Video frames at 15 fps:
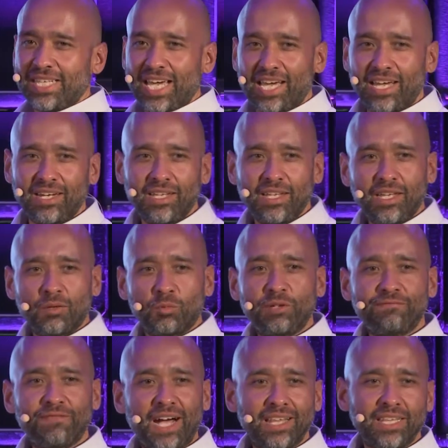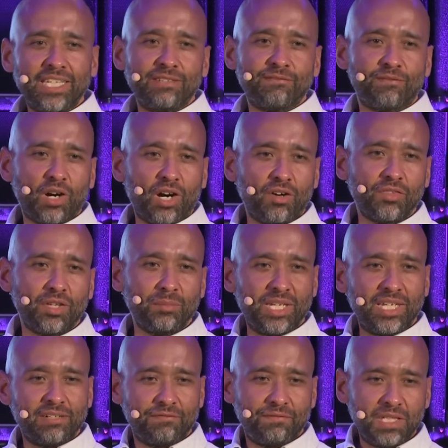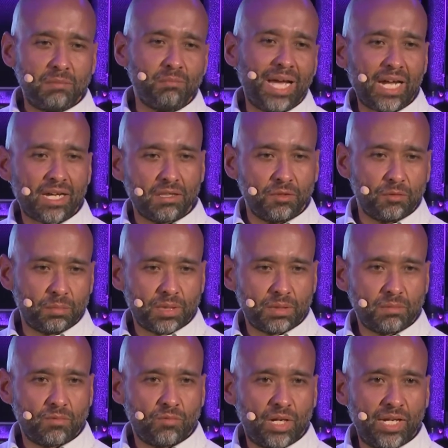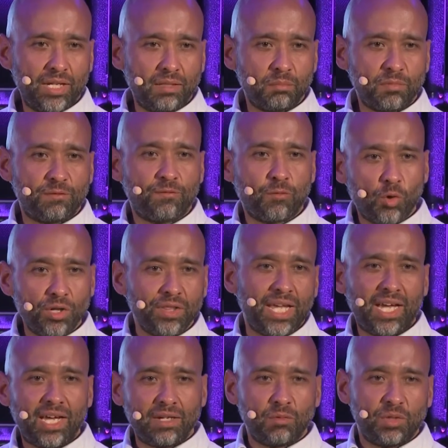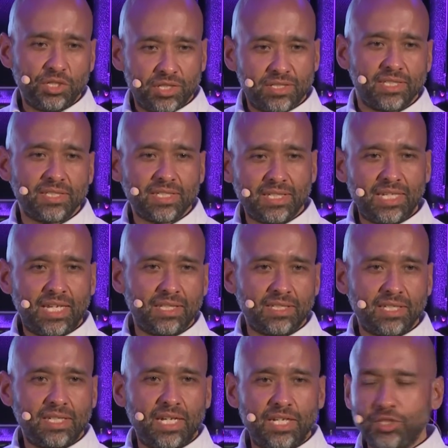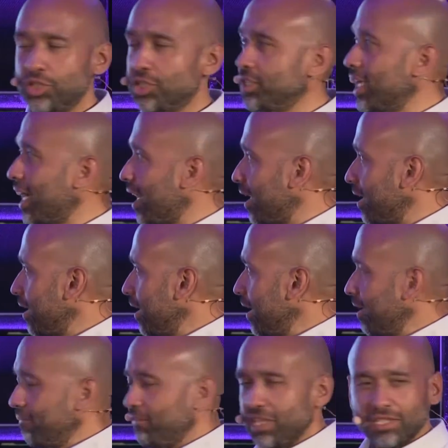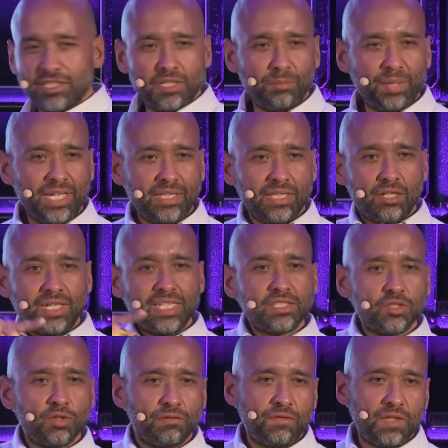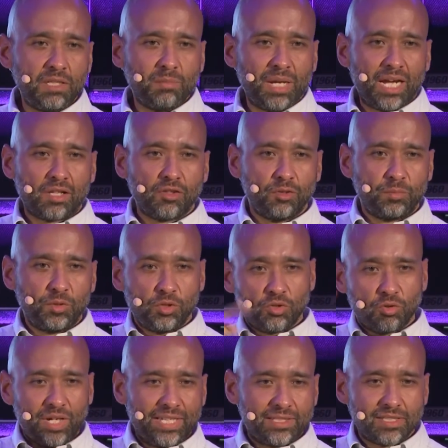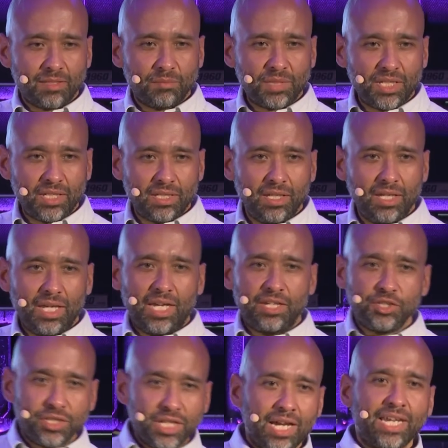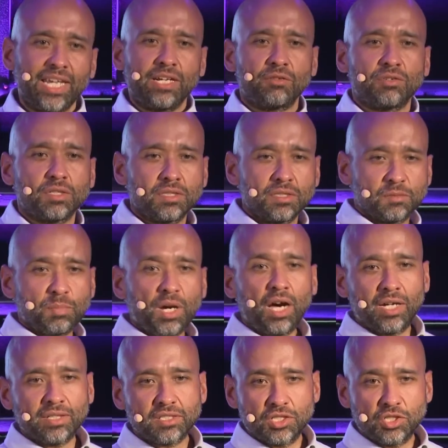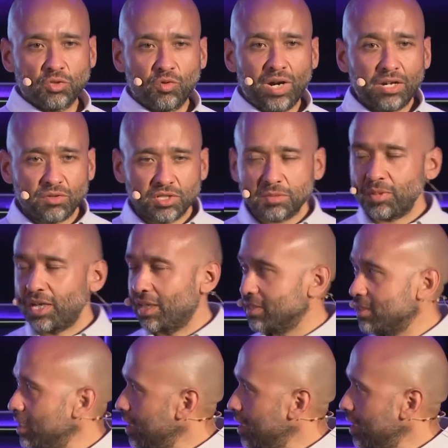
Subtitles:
that we finally involved them in a feedback loop, right? Before that, when you're disconnected and you're not feeling the pain, there is no feedback loop. You create something, and you're not getting a response, a direct response,